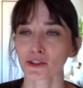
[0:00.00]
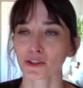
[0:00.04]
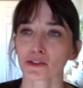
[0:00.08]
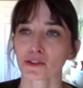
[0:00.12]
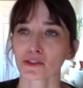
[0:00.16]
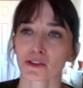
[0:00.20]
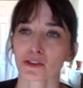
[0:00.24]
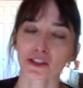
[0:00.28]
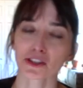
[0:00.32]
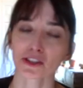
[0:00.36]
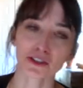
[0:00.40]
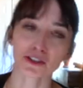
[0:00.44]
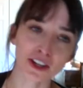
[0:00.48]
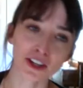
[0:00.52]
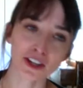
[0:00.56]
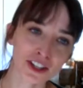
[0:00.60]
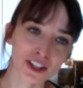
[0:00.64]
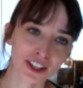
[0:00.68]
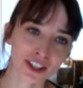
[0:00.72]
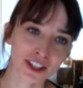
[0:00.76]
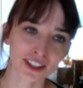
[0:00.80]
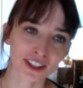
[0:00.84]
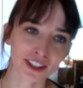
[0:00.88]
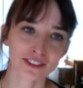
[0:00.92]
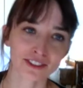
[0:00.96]

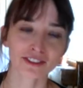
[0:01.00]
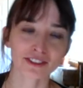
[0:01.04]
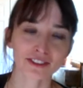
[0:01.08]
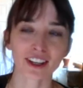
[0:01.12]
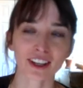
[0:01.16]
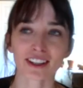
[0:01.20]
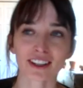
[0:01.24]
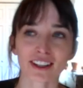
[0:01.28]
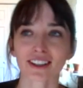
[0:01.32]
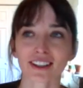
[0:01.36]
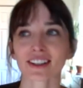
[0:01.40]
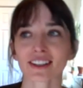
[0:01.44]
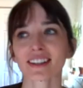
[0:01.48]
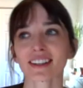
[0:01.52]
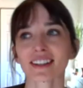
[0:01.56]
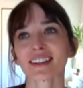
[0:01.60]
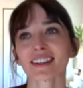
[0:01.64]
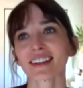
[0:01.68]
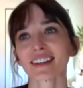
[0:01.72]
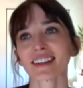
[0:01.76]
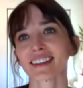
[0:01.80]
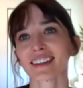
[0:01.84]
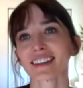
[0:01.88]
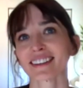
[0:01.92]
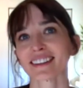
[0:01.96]
frustration of
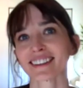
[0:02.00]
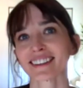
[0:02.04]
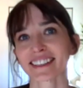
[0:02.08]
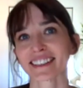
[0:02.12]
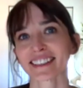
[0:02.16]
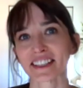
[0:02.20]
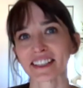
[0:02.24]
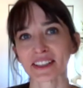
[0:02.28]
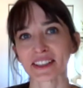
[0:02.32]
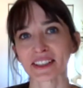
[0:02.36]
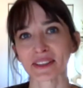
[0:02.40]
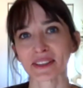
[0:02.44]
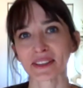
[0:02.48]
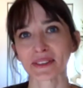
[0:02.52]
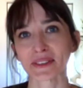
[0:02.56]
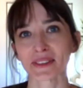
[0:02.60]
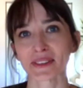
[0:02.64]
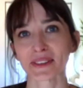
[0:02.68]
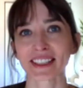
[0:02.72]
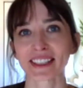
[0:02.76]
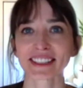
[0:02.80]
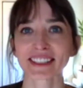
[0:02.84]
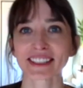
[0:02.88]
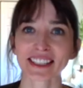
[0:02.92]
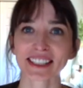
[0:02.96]
failure, and
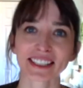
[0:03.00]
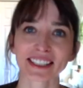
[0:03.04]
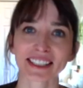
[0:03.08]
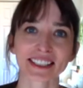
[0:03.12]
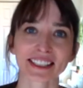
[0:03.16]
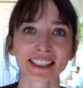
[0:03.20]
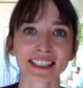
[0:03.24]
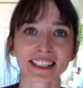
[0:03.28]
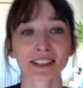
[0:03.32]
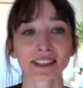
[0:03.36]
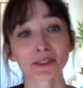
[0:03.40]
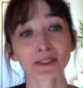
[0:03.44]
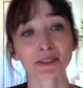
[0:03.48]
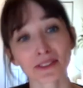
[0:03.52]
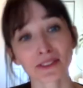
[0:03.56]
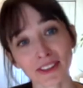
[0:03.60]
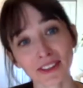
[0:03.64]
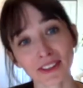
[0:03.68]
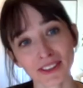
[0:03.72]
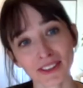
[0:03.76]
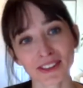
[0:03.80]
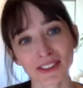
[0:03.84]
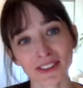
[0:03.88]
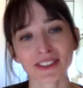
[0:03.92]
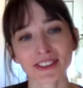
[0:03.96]
what it's like to get
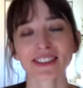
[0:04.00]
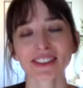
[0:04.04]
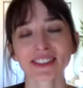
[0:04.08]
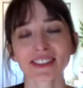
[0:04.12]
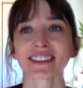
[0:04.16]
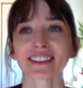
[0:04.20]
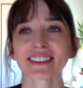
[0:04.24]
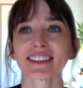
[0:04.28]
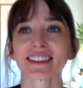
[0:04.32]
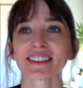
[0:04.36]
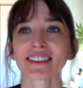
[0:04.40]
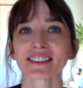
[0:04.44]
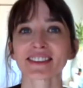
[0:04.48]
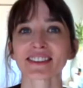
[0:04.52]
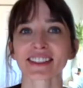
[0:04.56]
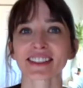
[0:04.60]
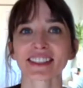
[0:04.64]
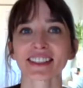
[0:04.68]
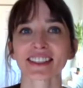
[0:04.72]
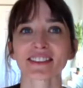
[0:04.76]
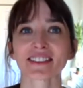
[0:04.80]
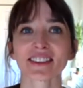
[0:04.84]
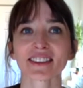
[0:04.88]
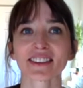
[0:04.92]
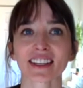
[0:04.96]
reviews and all those
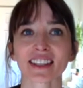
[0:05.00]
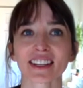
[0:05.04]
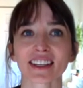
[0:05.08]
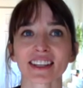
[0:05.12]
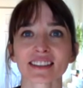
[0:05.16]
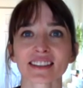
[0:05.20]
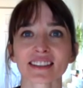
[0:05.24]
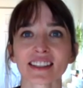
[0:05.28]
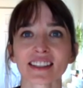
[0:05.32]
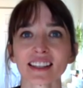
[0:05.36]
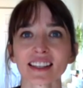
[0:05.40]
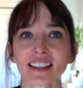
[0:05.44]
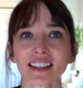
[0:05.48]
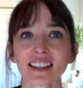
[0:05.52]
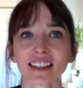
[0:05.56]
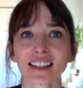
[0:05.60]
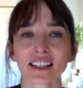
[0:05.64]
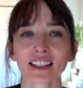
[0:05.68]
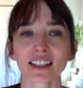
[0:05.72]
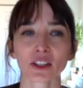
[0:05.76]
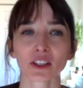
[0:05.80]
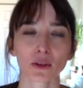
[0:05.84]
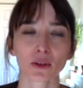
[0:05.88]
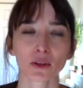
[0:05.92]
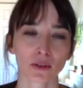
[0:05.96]
kind of things,
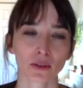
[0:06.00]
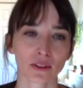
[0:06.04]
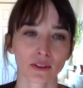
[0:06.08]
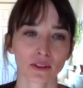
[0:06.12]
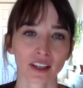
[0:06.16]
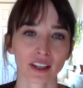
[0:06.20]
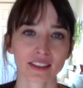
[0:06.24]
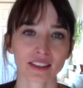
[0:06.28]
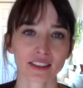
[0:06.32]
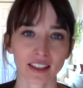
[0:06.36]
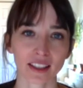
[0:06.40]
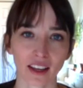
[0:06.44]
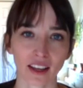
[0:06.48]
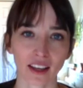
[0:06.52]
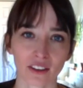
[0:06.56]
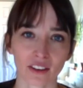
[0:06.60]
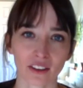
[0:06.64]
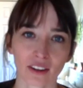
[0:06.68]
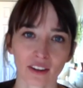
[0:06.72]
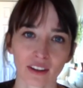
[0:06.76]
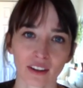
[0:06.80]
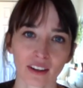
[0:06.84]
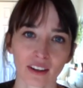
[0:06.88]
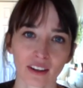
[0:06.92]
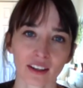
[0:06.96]
and go through that
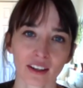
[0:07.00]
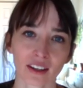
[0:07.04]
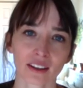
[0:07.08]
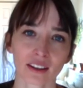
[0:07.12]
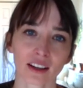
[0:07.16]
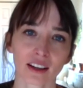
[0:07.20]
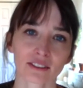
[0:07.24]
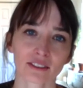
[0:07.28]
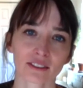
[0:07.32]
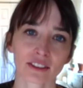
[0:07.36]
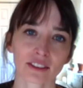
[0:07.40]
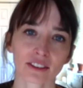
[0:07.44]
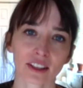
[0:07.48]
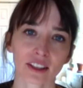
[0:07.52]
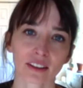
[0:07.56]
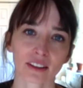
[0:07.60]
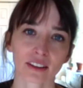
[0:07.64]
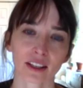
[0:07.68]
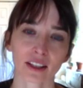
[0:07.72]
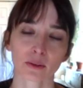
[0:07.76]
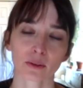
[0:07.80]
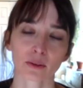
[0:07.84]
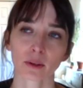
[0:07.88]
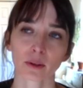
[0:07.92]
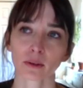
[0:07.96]
together and not feel
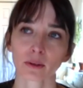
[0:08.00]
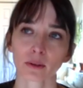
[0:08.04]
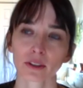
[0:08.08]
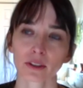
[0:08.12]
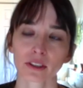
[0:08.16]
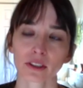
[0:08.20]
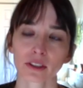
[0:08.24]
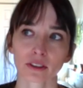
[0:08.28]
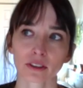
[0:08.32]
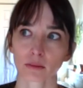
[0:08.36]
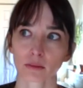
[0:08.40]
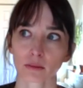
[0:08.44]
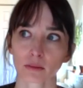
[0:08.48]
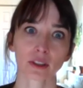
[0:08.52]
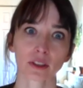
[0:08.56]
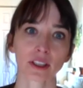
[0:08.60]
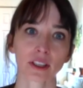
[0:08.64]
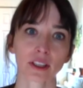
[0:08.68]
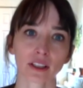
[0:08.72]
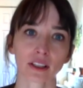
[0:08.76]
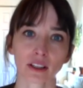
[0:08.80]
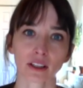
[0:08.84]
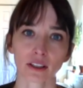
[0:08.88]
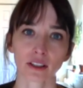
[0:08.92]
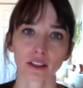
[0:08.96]
like we were just
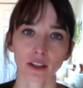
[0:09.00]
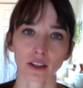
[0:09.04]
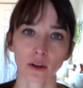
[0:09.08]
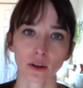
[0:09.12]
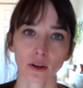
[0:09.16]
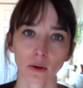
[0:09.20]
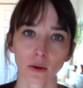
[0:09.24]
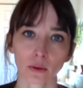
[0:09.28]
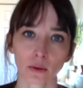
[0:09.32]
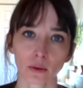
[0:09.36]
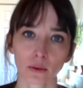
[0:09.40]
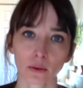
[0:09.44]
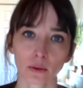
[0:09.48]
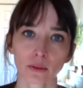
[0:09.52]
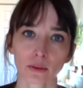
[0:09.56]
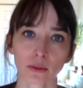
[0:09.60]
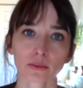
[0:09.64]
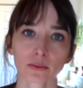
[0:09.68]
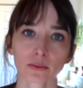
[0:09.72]
completely on our own.